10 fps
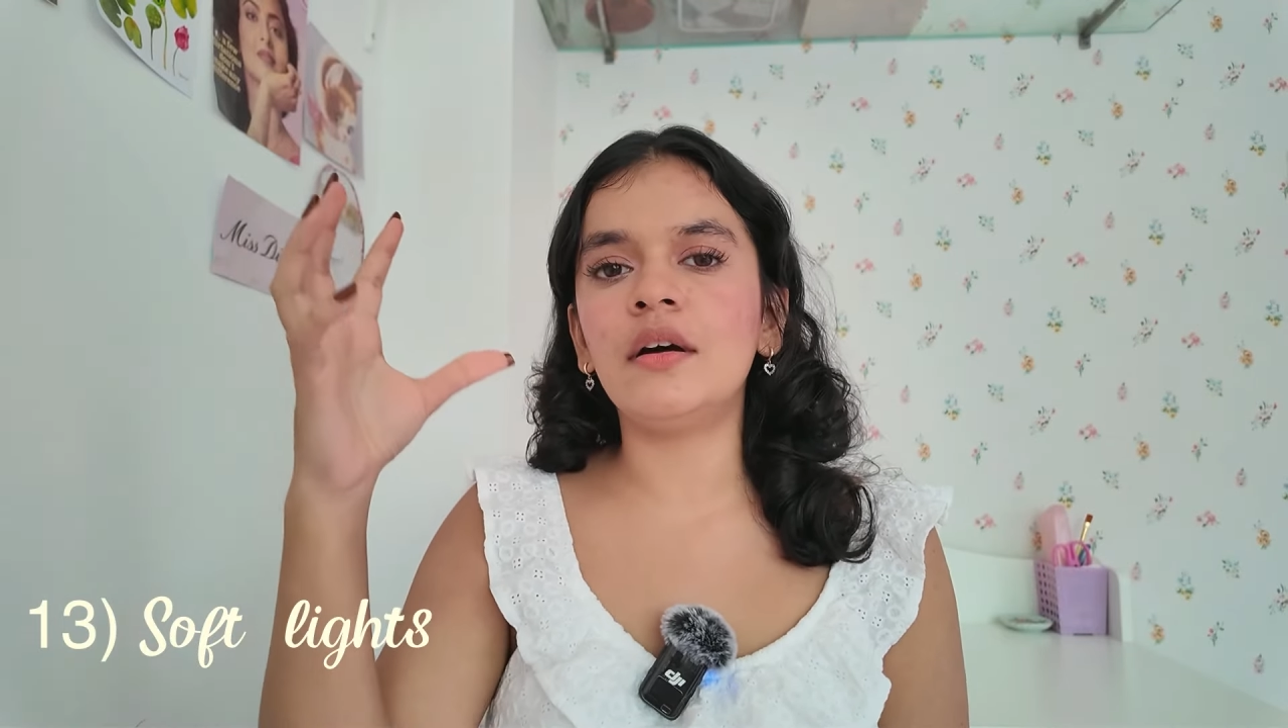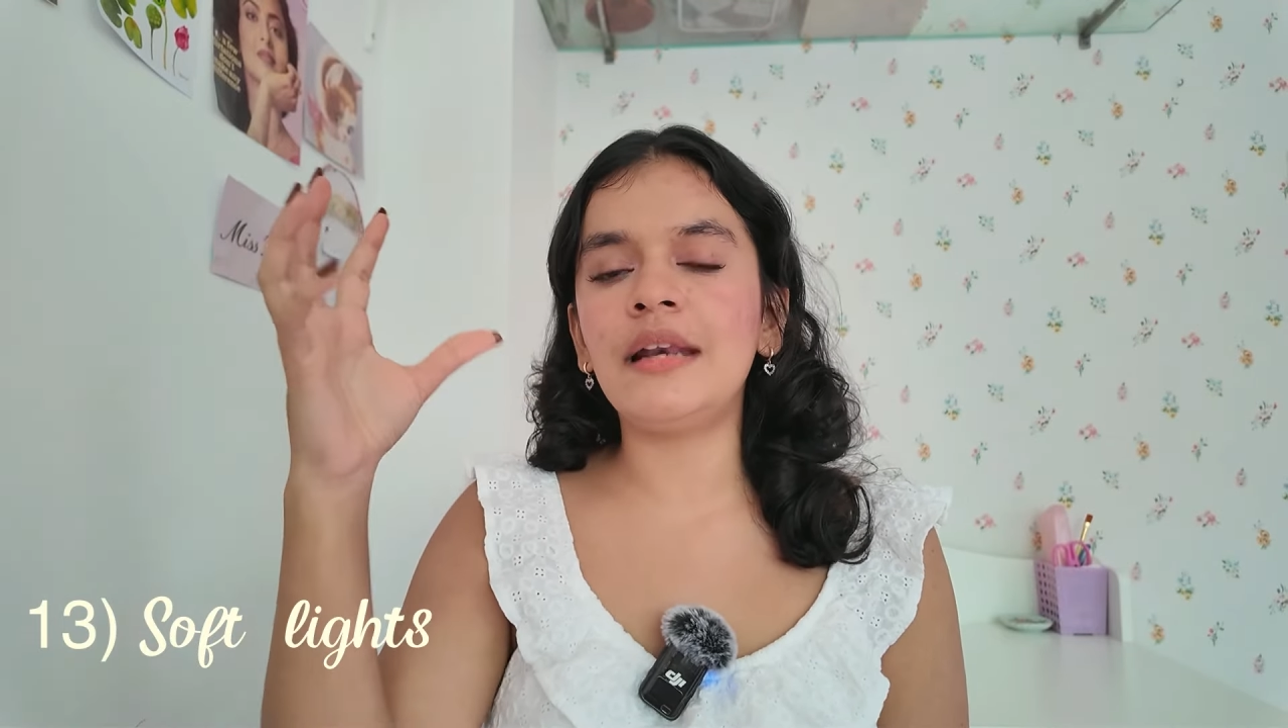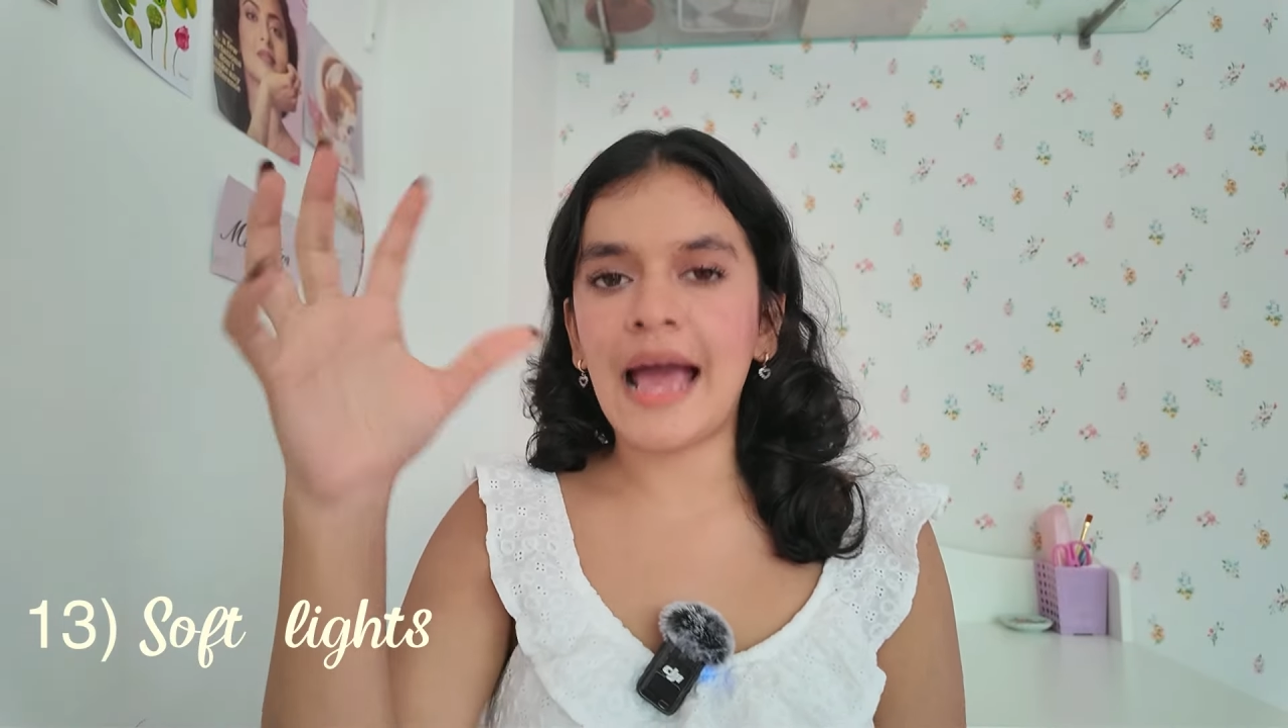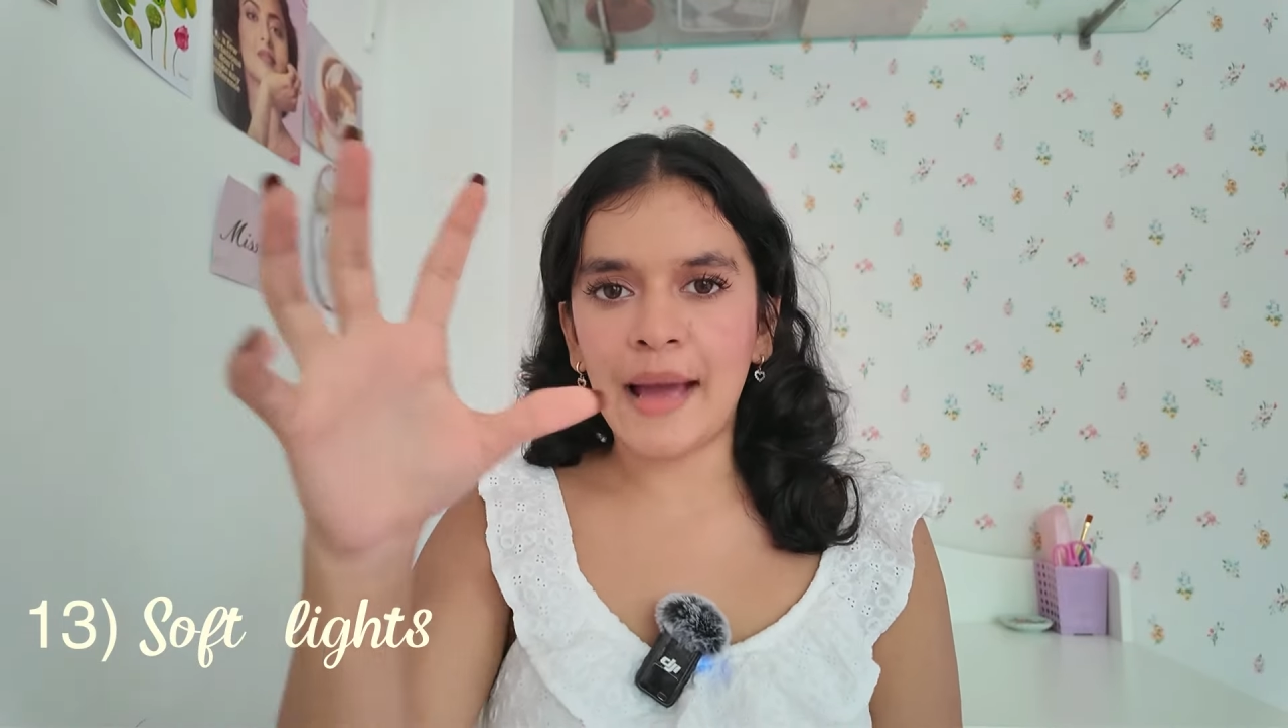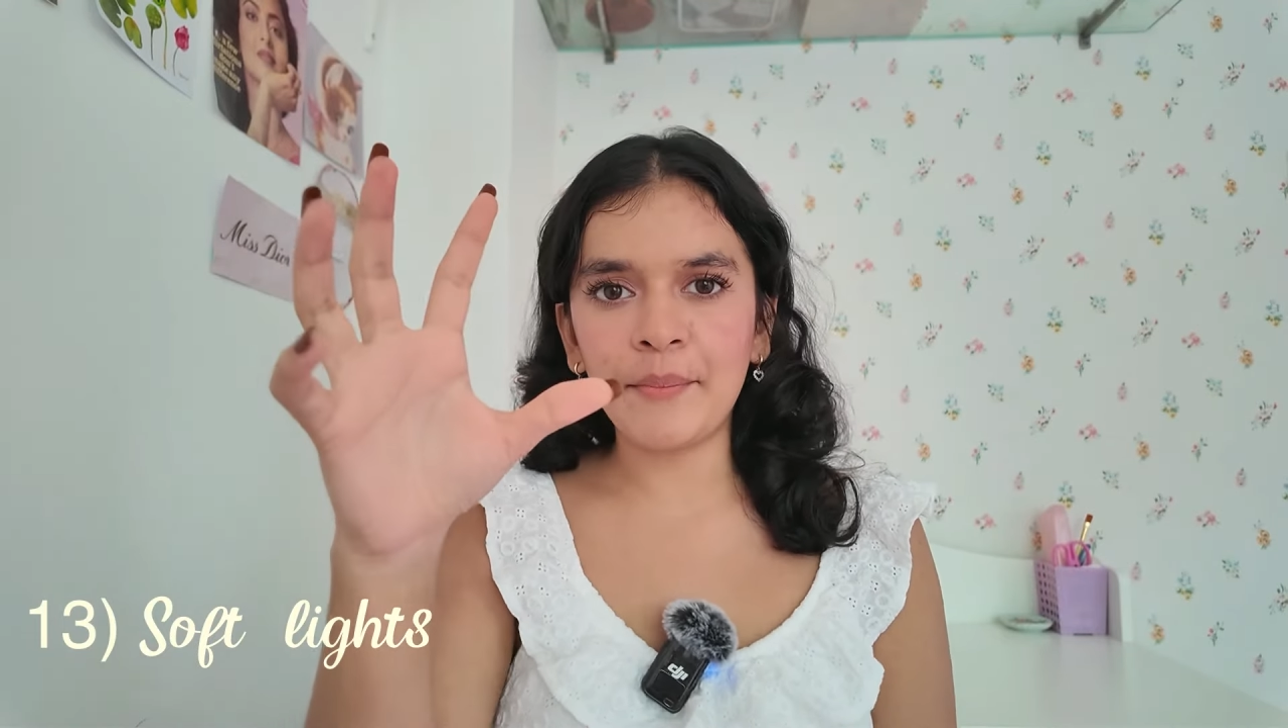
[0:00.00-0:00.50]

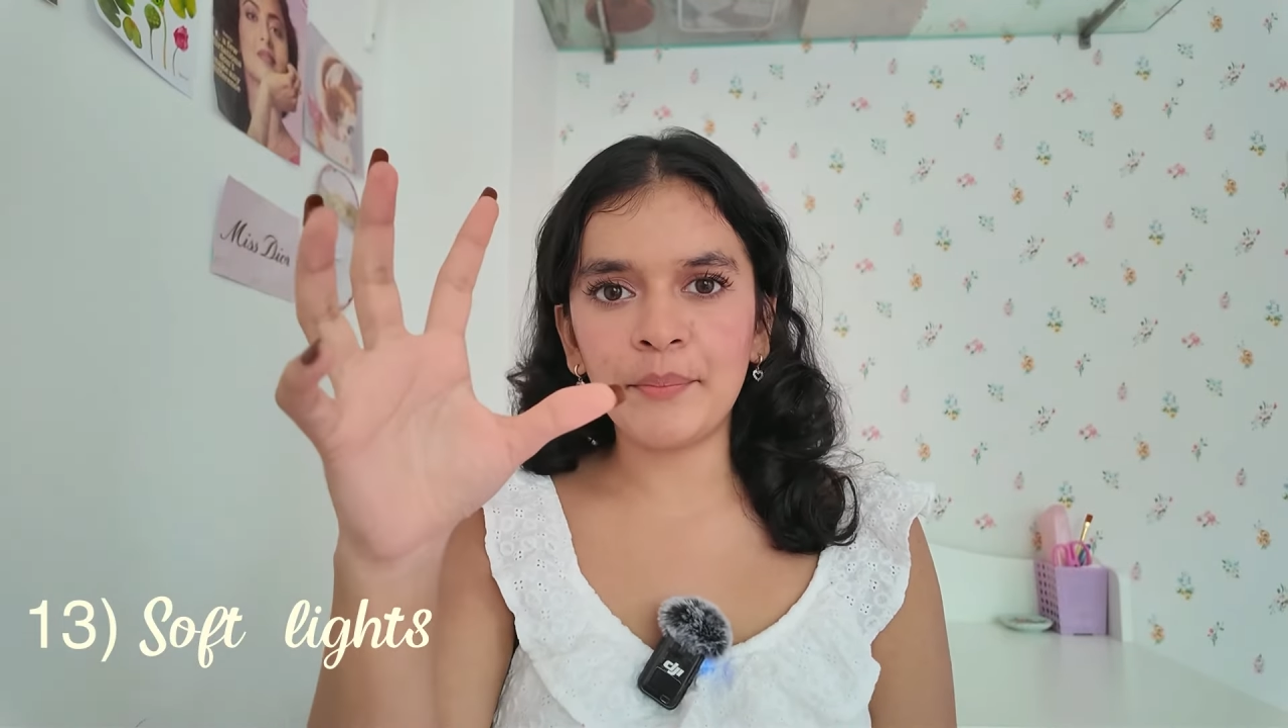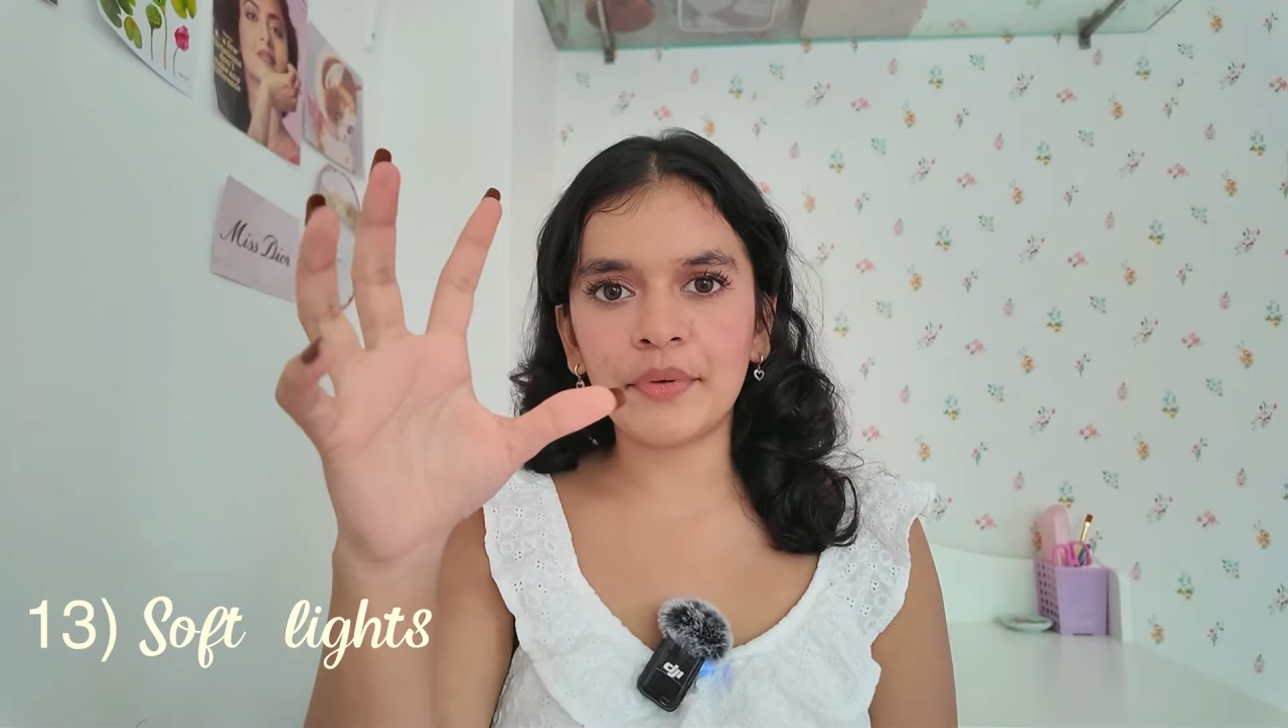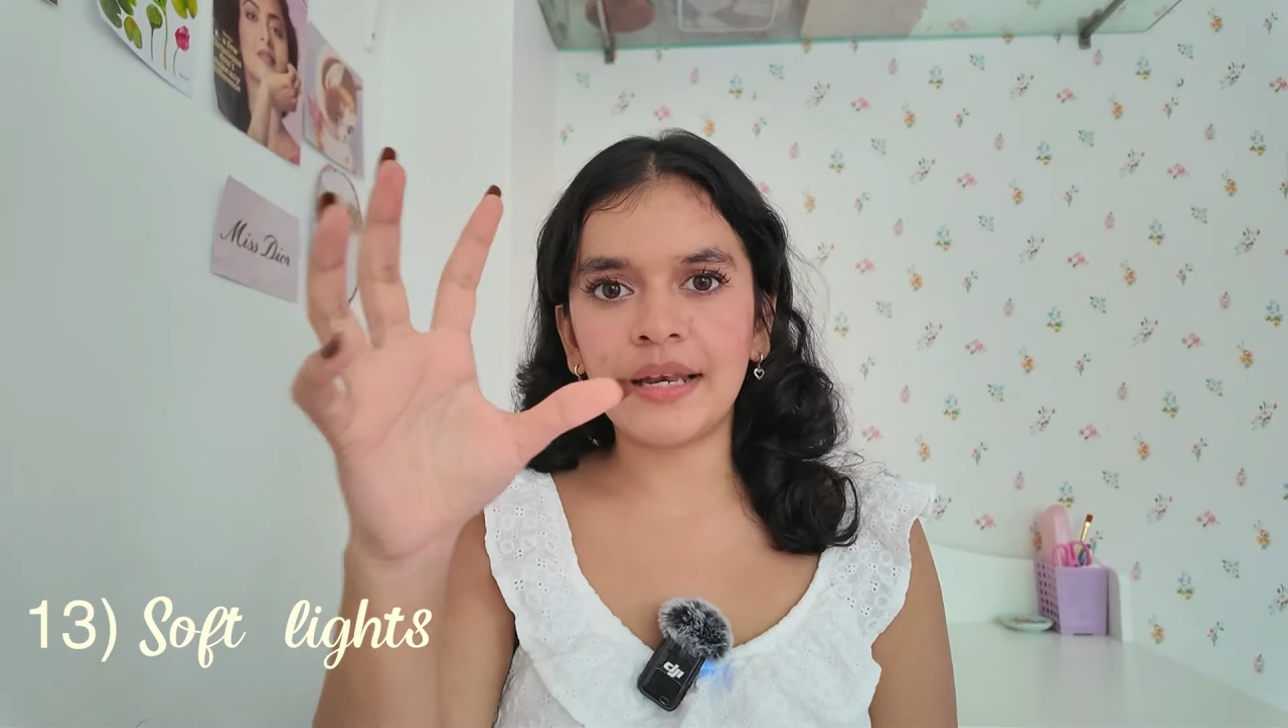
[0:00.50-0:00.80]
lamp.